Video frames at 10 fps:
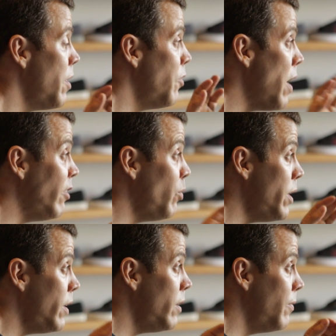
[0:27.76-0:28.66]

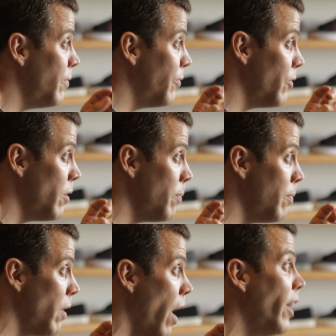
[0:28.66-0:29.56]
graduated
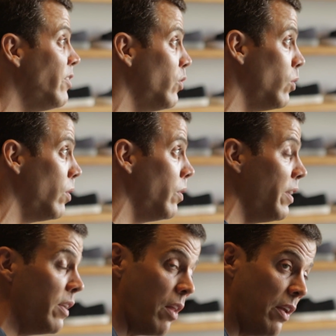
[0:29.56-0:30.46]
from high school in